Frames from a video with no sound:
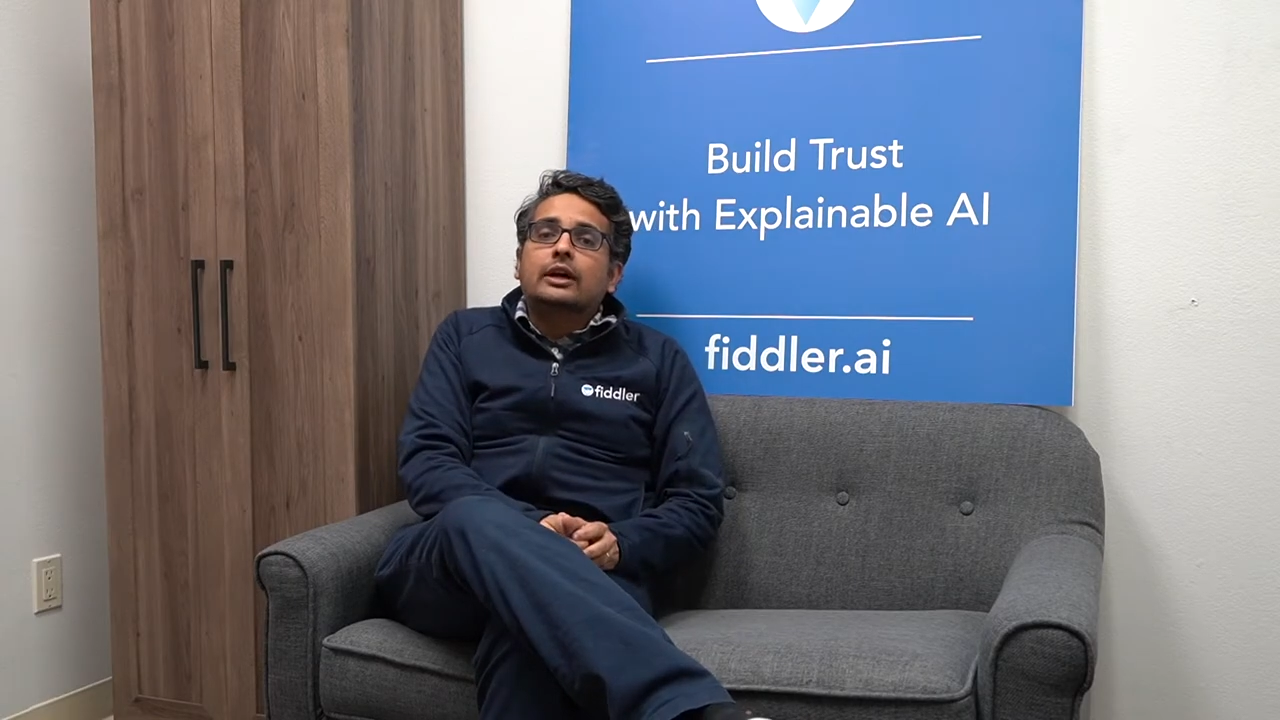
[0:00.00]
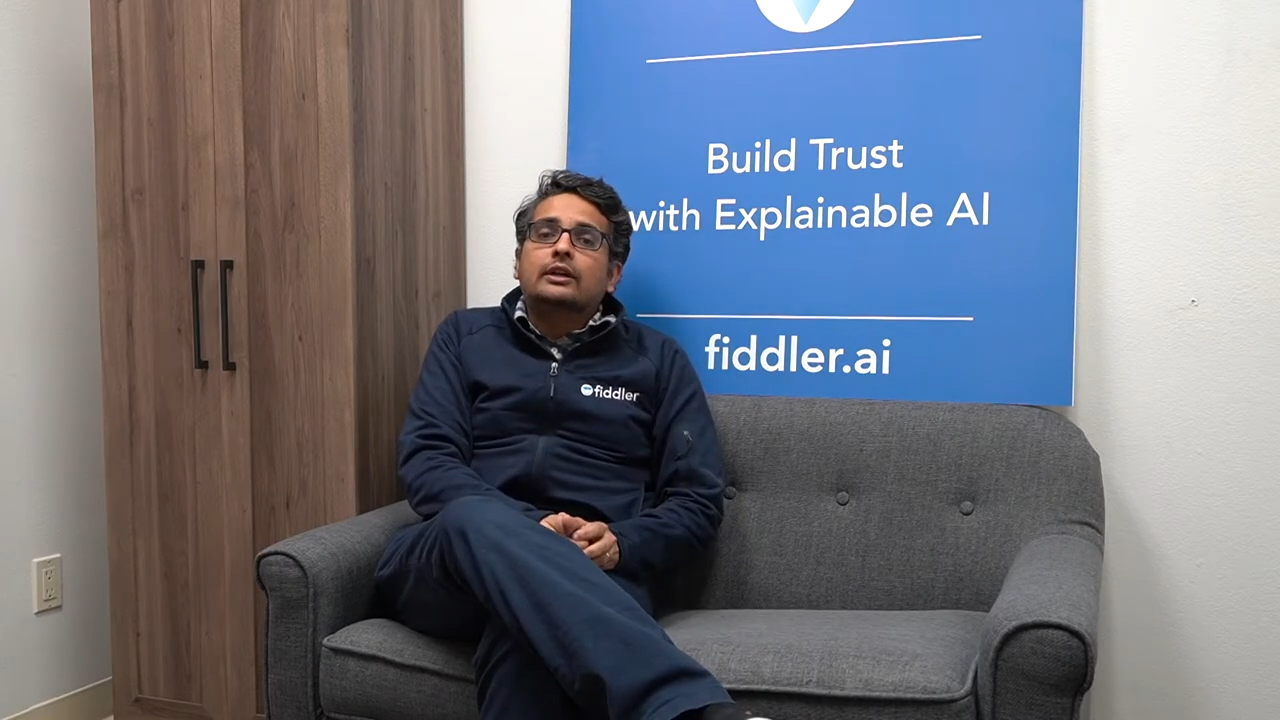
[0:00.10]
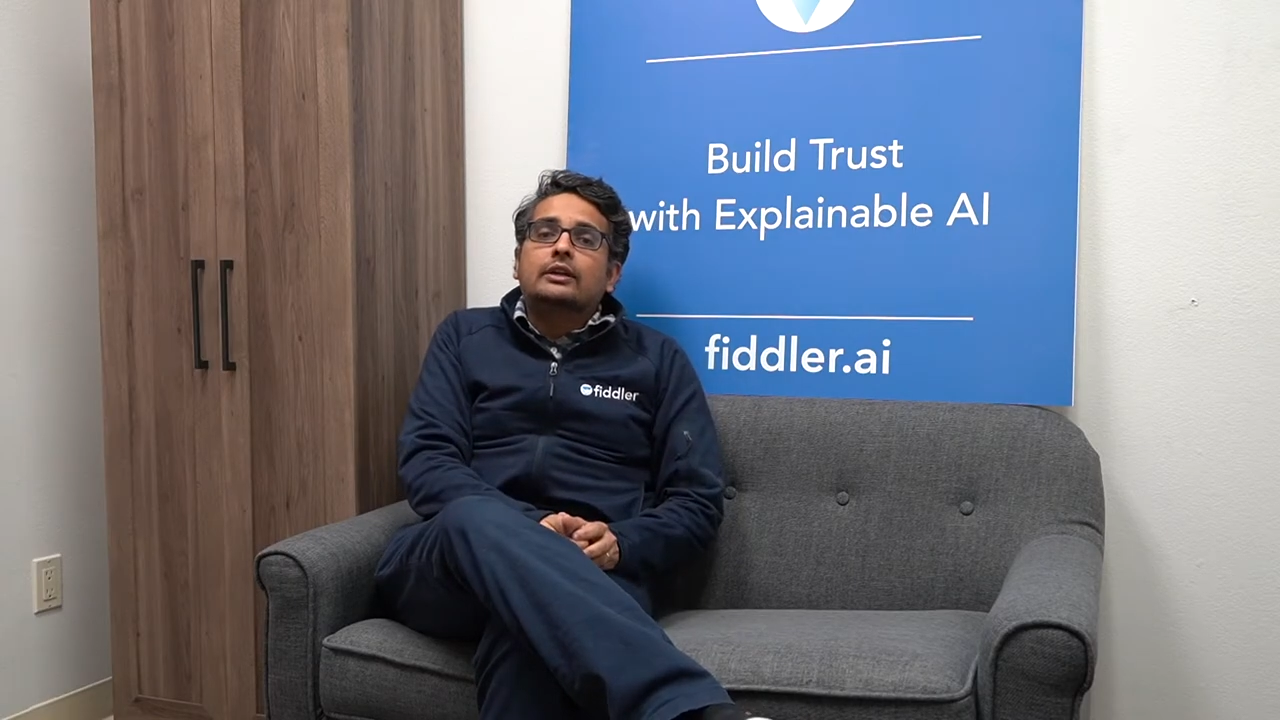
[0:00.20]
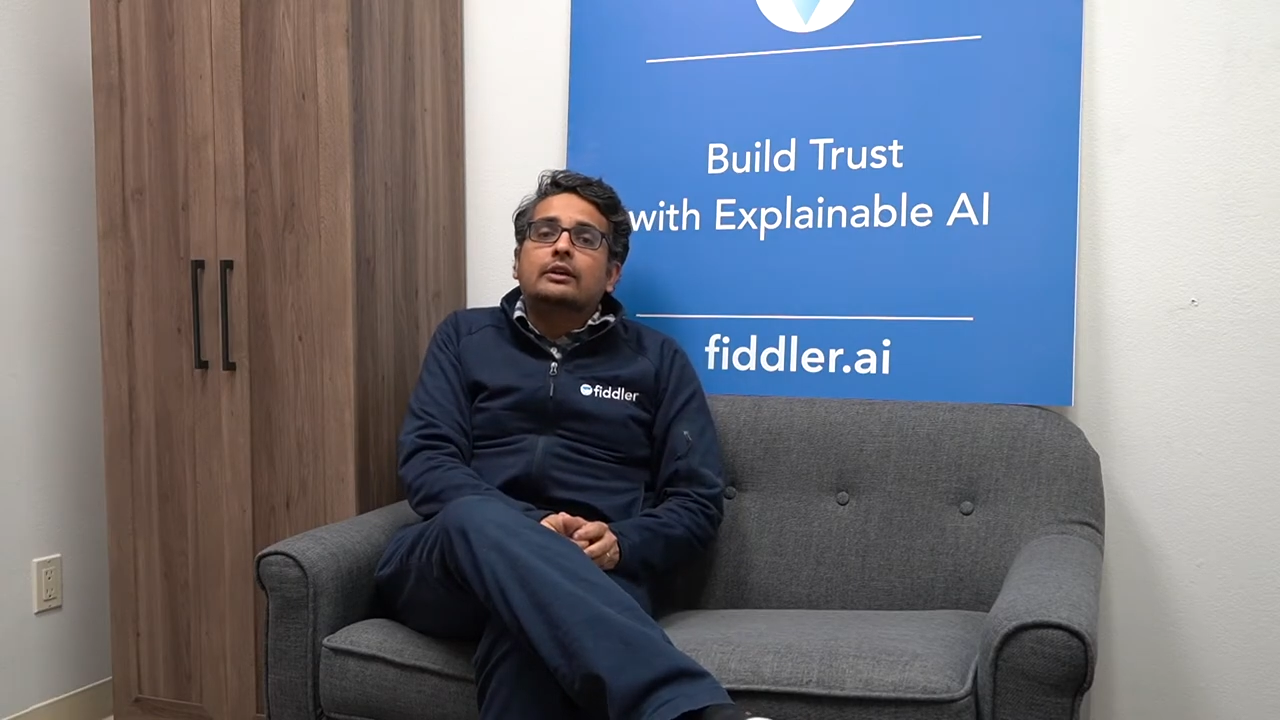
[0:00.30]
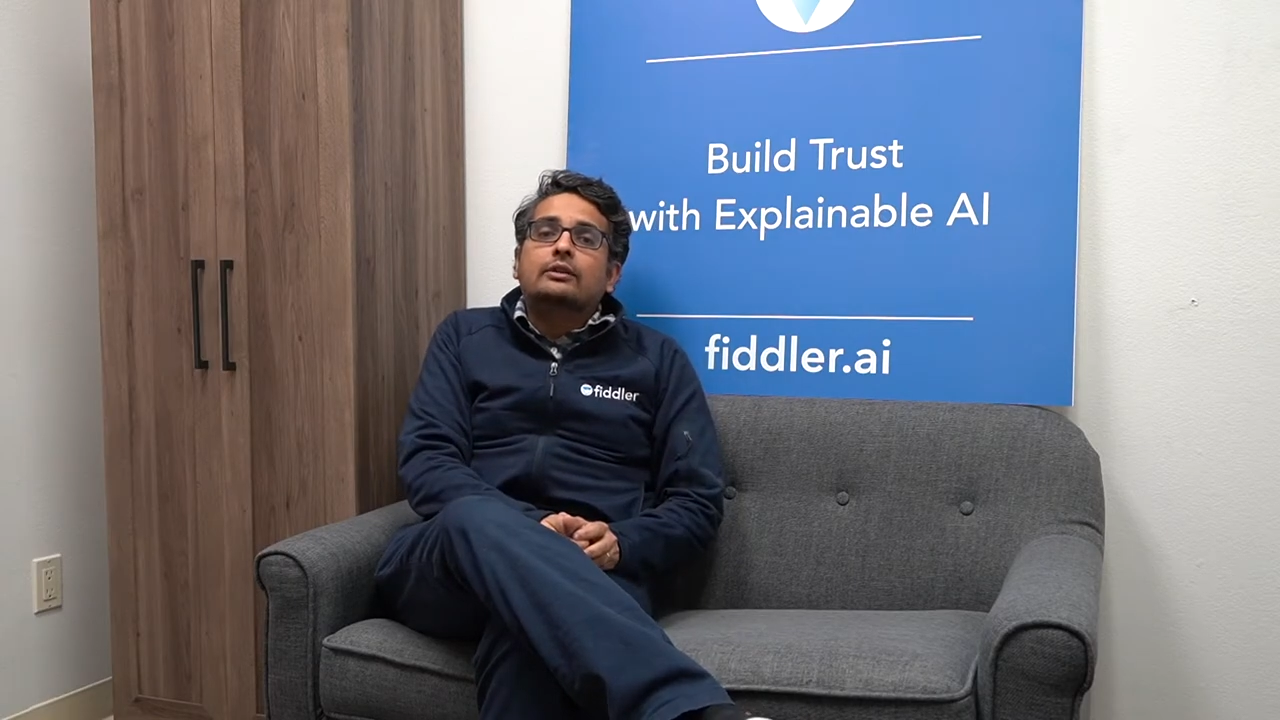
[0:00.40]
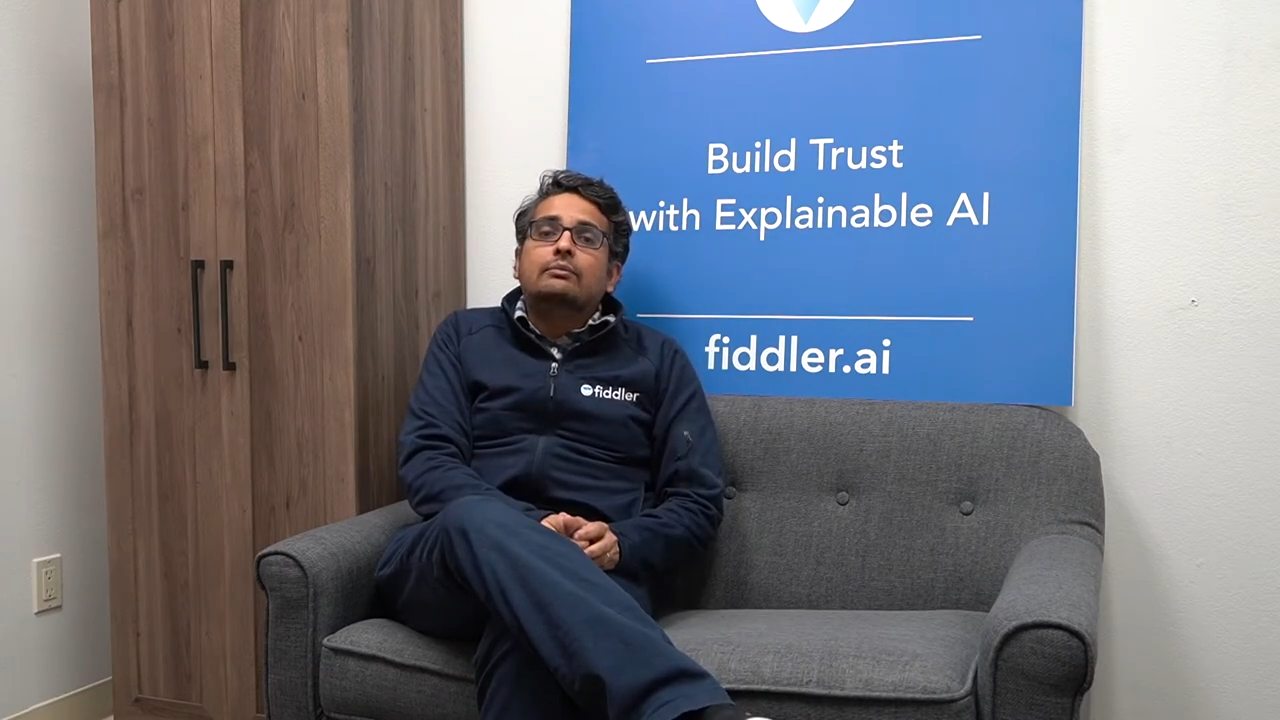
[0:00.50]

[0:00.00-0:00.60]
uh, the, the